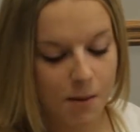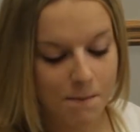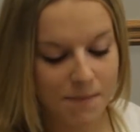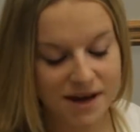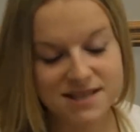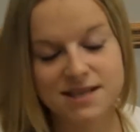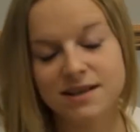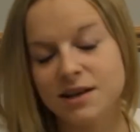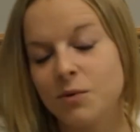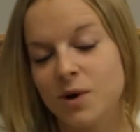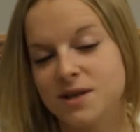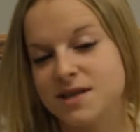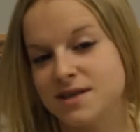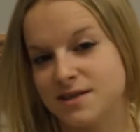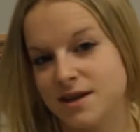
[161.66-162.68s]
Basically
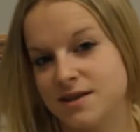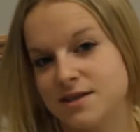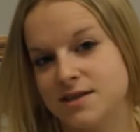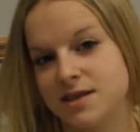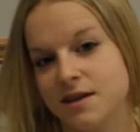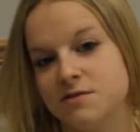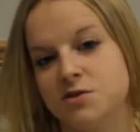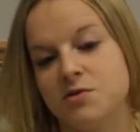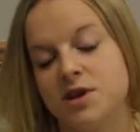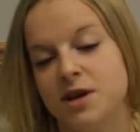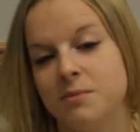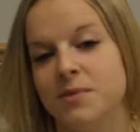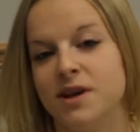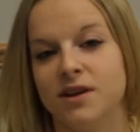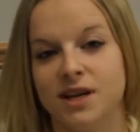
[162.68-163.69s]
what this does is gives you the
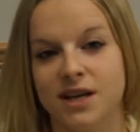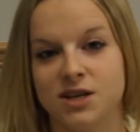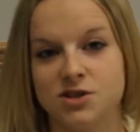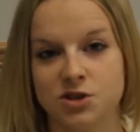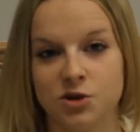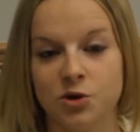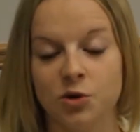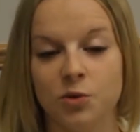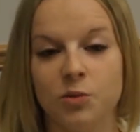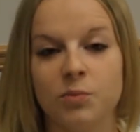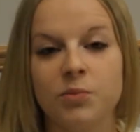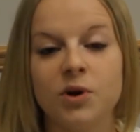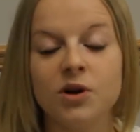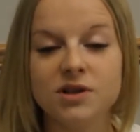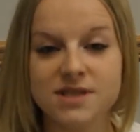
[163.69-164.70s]
ability to
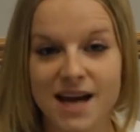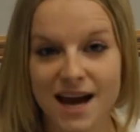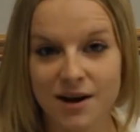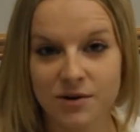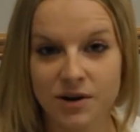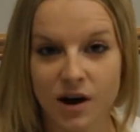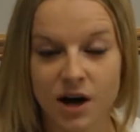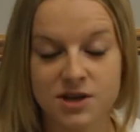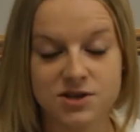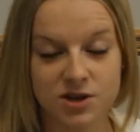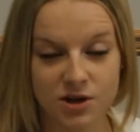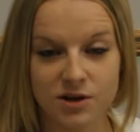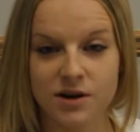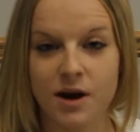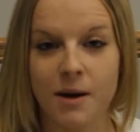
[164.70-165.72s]
pull down a
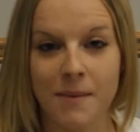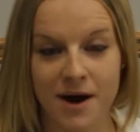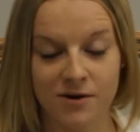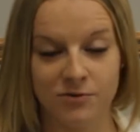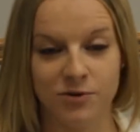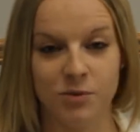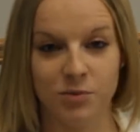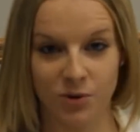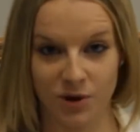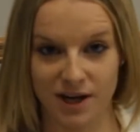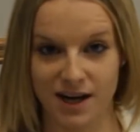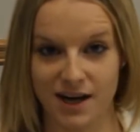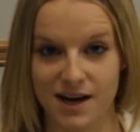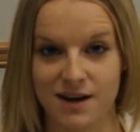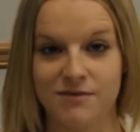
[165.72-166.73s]
certain amount of
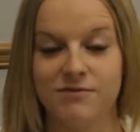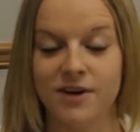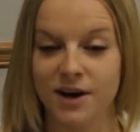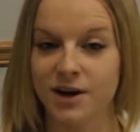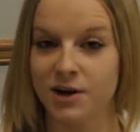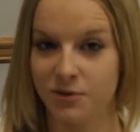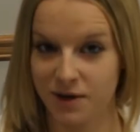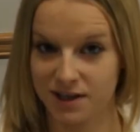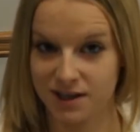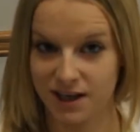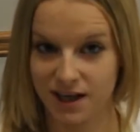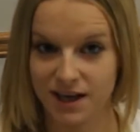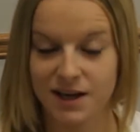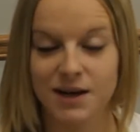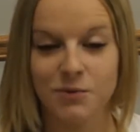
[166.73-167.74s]
reporting very
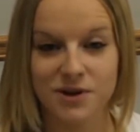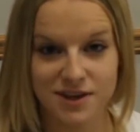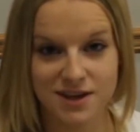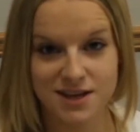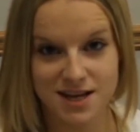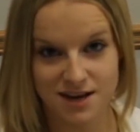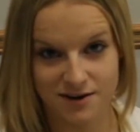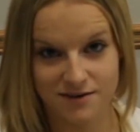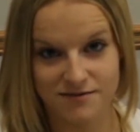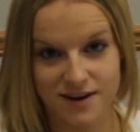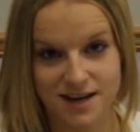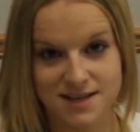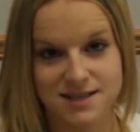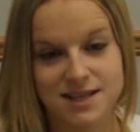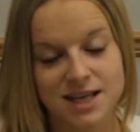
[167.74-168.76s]
quickly within the
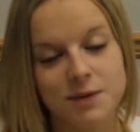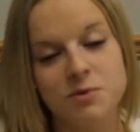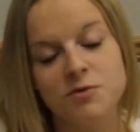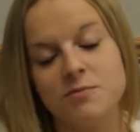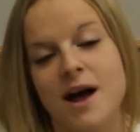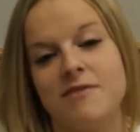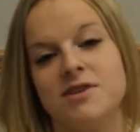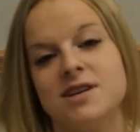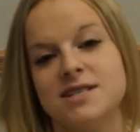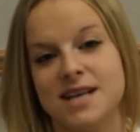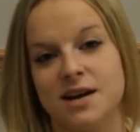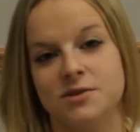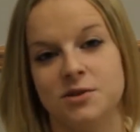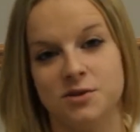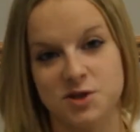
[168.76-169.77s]
interface to keep you from having to
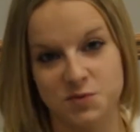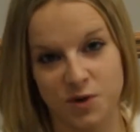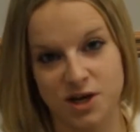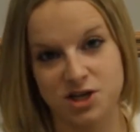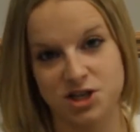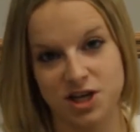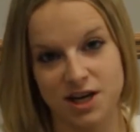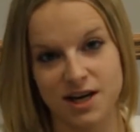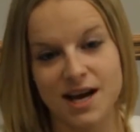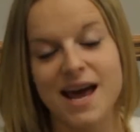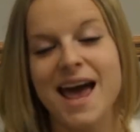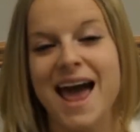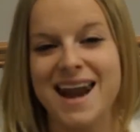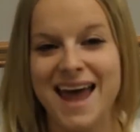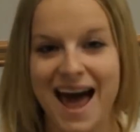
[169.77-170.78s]
download a
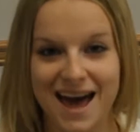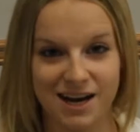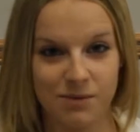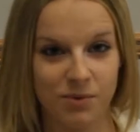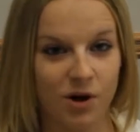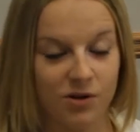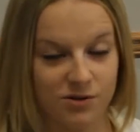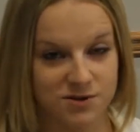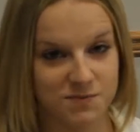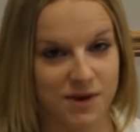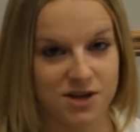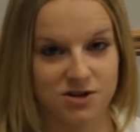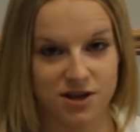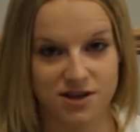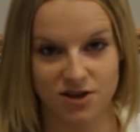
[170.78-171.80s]
spreadsheet and add up all those
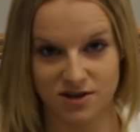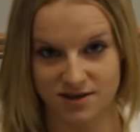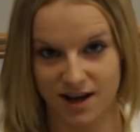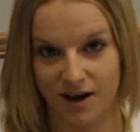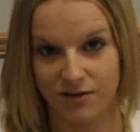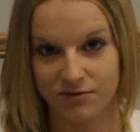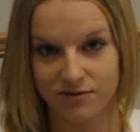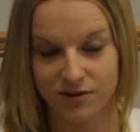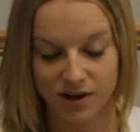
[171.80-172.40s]
metrics yourself.